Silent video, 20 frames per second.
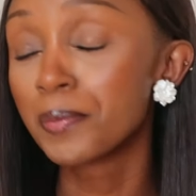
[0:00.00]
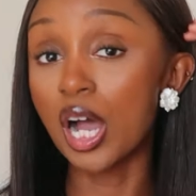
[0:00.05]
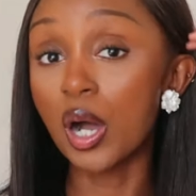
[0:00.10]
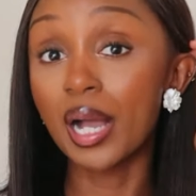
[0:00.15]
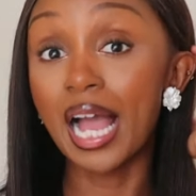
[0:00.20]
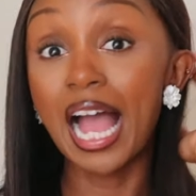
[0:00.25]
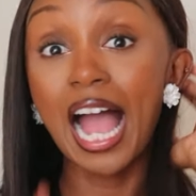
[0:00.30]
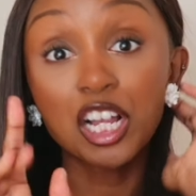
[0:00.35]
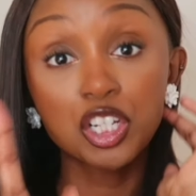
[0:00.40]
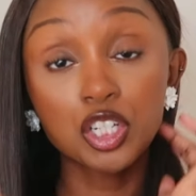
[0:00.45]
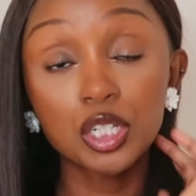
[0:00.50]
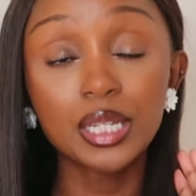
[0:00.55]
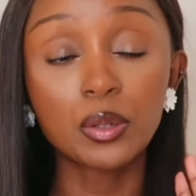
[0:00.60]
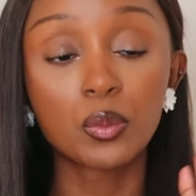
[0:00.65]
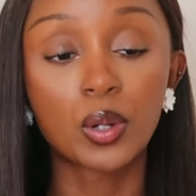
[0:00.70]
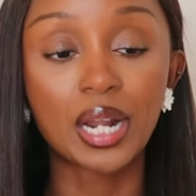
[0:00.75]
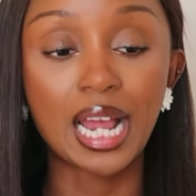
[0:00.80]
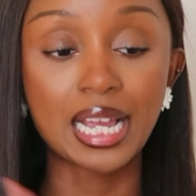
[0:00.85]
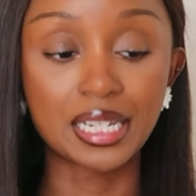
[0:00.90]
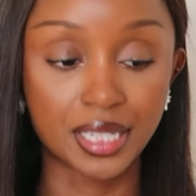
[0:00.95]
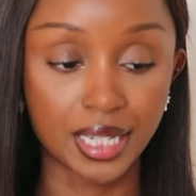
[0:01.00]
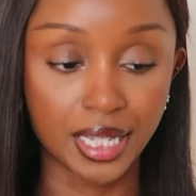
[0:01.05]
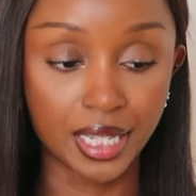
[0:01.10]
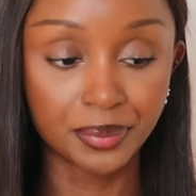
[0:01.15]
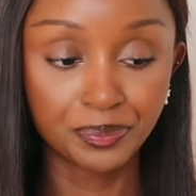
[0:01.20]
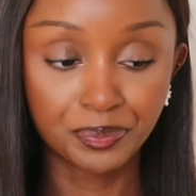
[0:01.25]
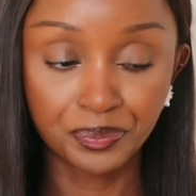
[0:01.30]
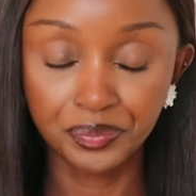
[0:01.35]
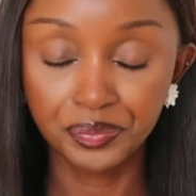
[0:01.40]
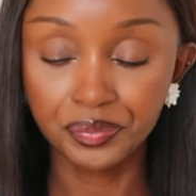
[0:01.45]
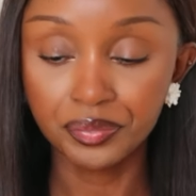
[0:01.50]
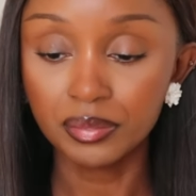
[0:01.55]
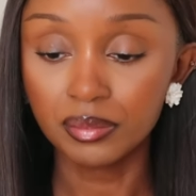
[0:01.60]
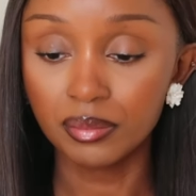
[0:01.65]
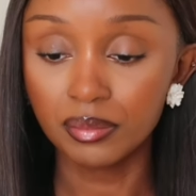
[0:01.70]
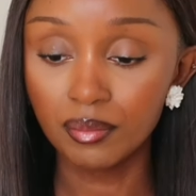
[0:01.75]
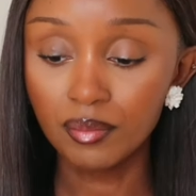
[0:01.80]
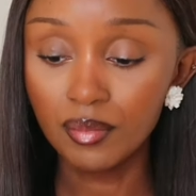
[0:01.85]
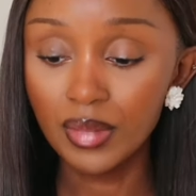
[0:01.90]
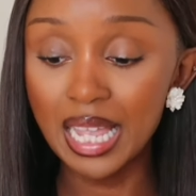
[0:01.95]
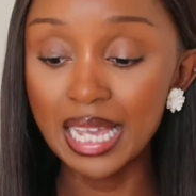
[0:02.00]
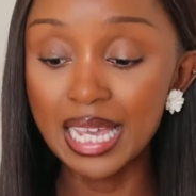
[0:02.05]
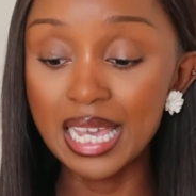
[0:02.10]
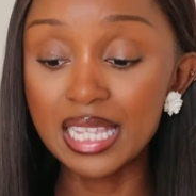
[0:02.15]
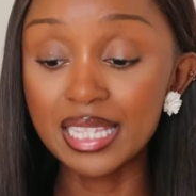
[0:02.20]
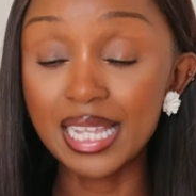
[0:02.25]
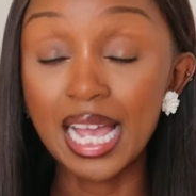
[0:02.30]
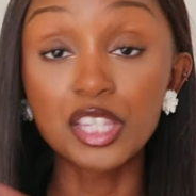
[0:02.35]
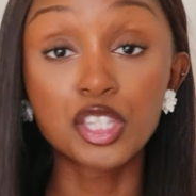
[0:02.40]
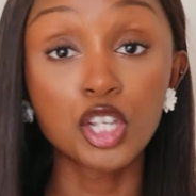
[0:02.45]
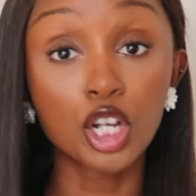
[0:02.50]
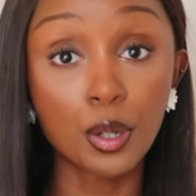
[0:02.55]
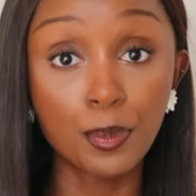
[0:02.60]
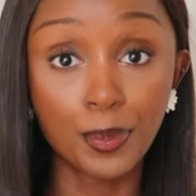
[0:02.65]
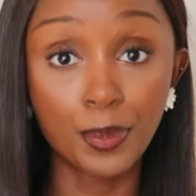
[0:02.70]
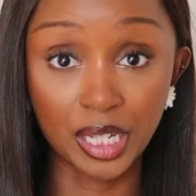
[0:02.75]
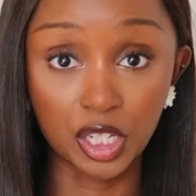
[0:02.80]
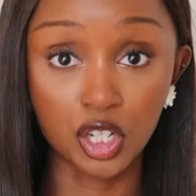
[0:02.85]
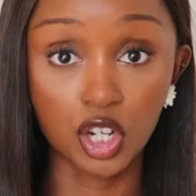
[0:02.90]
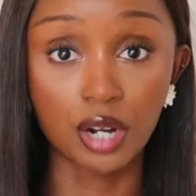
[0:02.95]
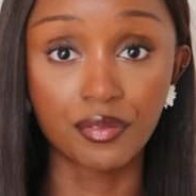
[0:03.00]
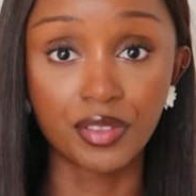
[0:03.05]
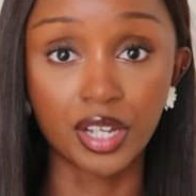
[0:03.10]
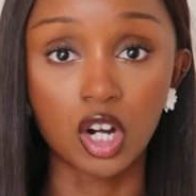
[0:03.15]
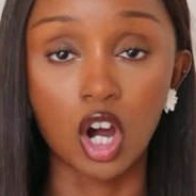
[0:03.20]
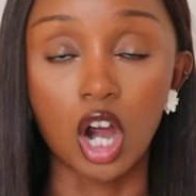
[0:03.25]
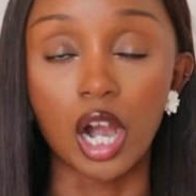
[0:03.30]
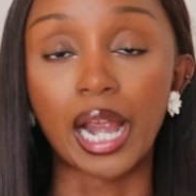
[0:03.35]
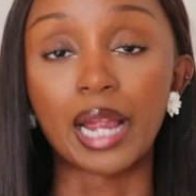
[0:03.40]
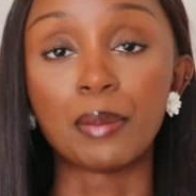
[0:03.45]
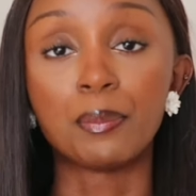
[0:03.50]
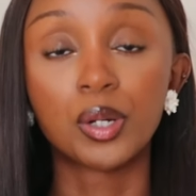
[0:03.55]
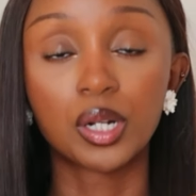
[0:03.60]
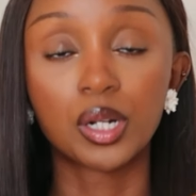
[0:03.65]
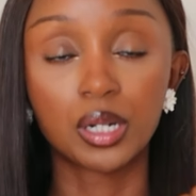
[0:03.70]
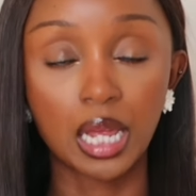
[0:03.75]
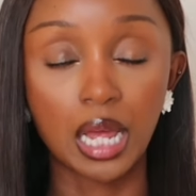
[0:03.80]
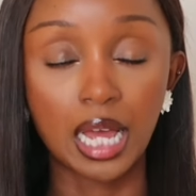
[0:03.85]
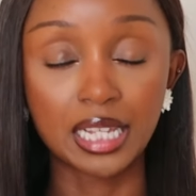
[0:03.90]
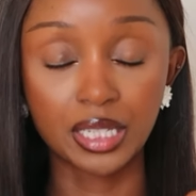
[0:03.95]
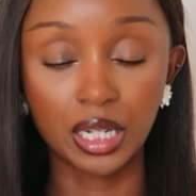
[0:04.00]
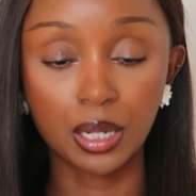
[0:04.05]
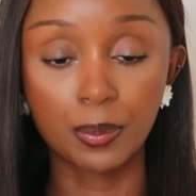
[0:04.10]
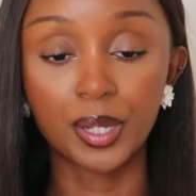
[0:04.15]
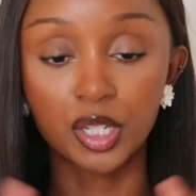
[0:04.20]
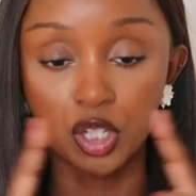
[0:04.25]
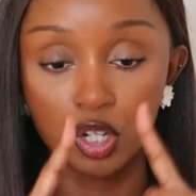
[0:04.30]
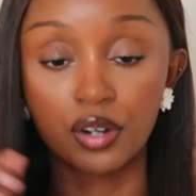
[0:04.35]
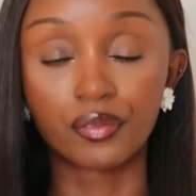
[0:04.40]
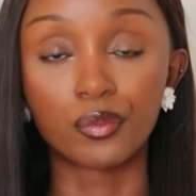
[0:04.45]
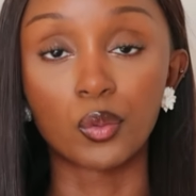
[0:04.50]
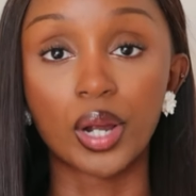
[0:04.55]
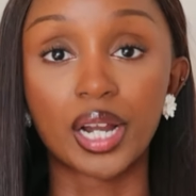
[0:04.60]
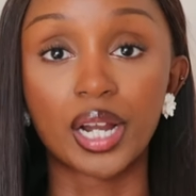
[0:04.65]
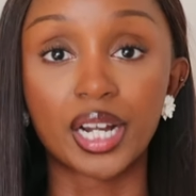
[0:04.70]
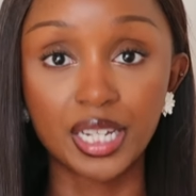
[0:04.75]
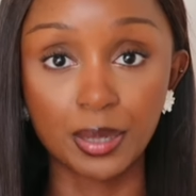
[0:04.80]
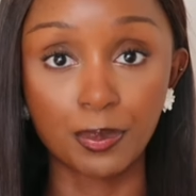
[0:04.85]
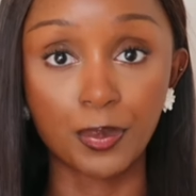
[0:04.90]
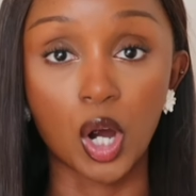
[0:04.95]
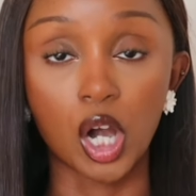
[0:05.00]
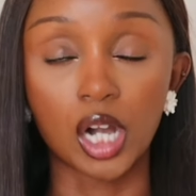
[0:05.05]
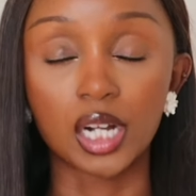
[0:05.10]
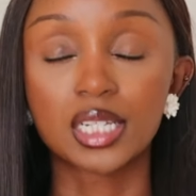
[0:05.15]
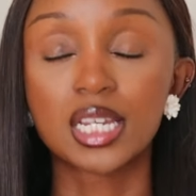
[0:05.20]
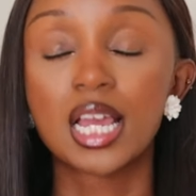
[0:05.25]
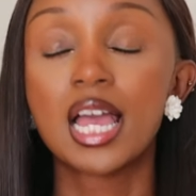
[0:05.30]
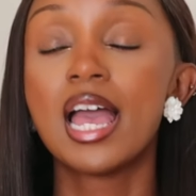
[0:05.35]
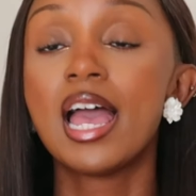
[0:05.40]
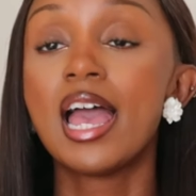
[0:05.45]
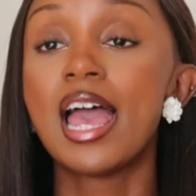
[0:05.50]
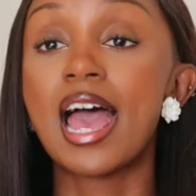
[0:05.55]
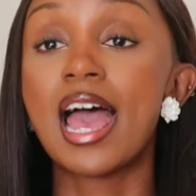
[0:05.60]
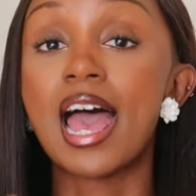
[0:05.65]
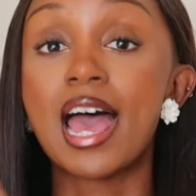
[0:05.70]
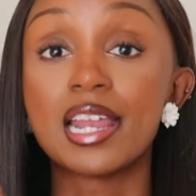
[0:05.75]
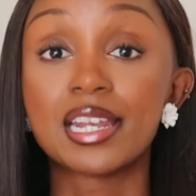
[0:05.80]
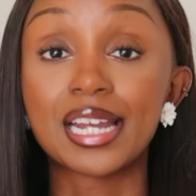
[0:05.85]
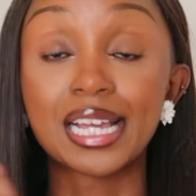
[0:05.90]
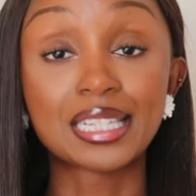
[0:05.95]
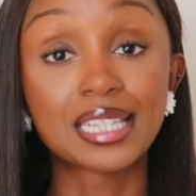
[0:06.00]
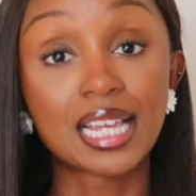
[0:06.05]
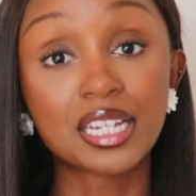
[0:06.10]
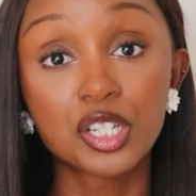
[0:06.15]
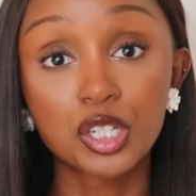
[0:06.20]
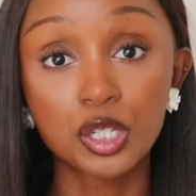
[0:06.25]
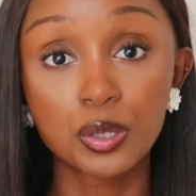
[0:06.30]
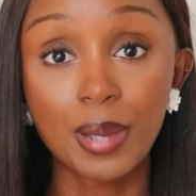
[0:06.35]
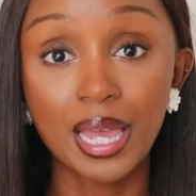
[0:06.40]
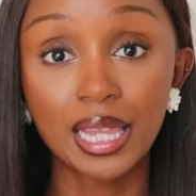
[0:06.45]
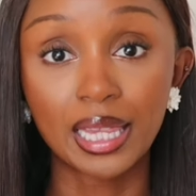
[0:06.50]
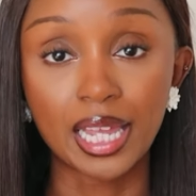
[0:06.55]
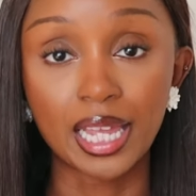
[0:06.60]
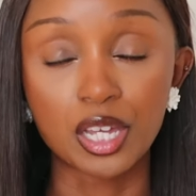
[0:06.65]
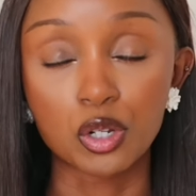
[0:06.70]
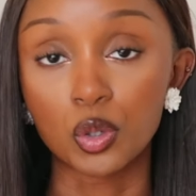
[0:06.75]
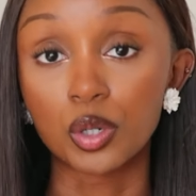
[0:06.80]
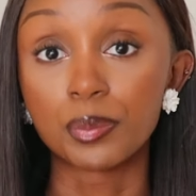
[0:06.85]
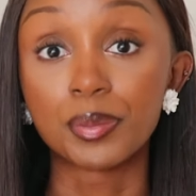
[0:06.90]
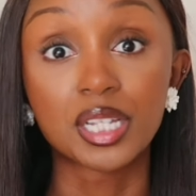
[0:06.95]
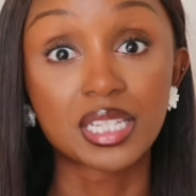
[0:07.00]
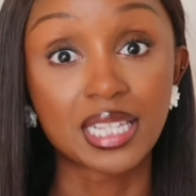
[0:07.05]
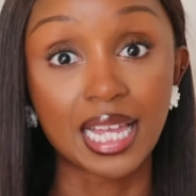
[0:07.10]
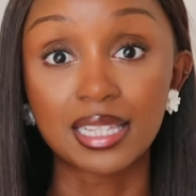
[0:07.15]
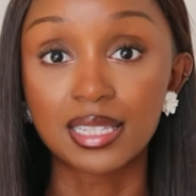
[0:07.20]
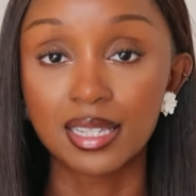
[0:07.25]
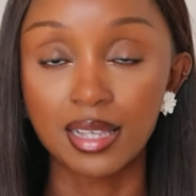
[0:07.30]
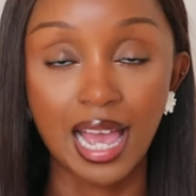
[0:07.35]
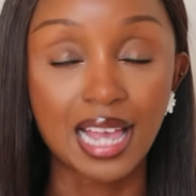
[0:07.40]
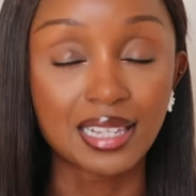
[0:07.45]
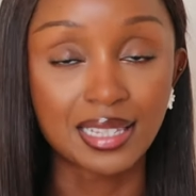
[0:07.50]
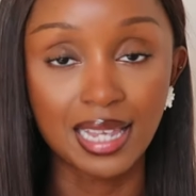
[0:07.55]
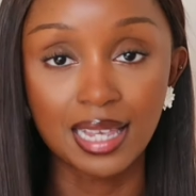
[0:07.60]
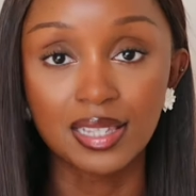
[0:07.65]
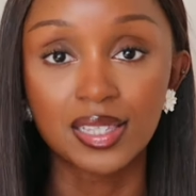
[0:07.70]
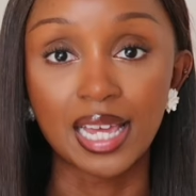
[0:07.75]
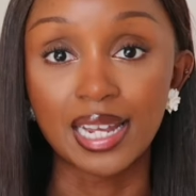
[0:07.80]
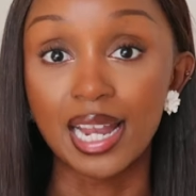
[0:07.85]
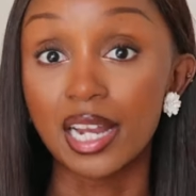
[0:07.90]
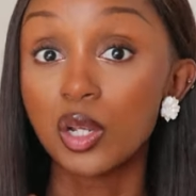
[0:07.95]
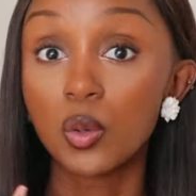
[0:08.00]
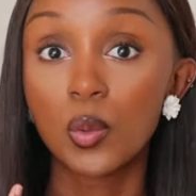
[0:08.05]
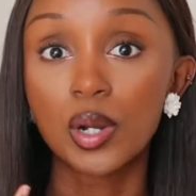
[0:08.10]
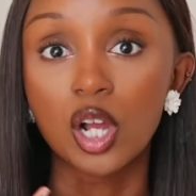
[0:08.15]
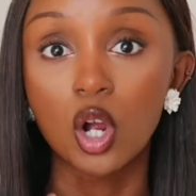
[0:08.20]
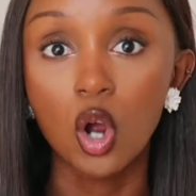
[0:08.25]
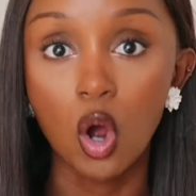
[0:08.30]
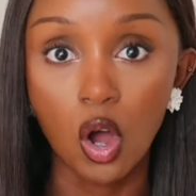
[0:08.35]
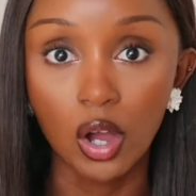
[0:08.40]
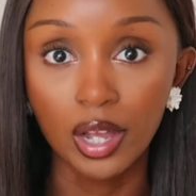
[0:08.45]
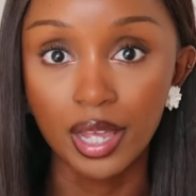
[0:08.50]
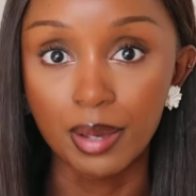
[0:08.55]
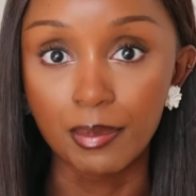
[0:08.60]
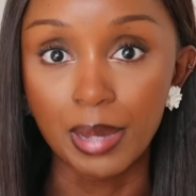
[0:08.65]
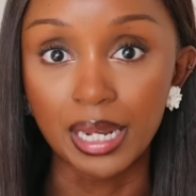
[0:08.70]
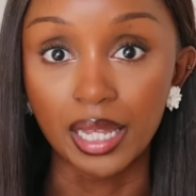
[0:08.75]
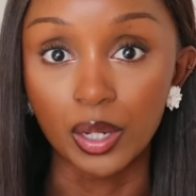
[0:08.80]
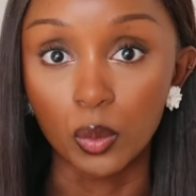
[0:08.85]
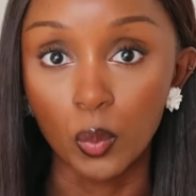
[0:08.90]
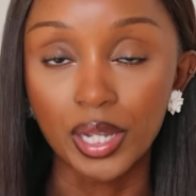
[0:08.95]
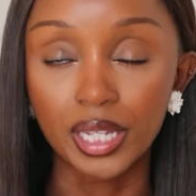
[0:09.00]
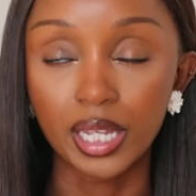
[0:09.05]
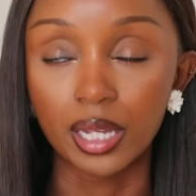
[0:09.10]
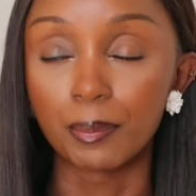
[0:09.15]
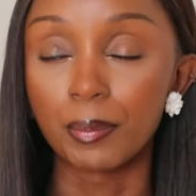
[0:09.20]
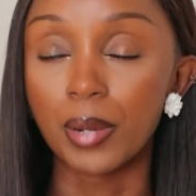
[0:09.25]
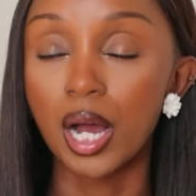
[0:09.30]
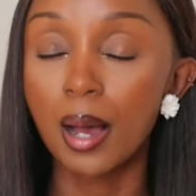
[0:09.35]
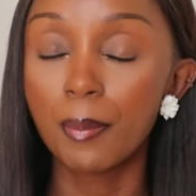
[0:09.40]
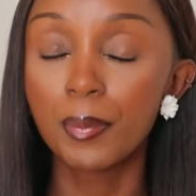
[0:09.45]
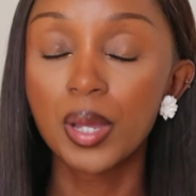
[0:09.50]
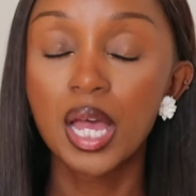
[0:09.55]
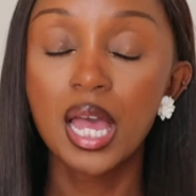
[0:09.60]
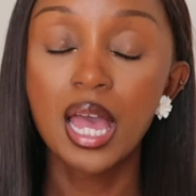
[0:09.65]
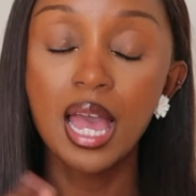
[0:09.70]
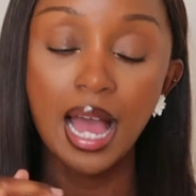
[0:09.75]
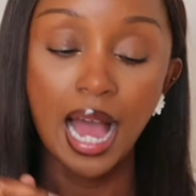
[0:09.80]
So actually what I did is I took a picture of the car. I took a picture of where he parked, and I sent it to my landlord because as I said, I didn't want to call him and like wake him up.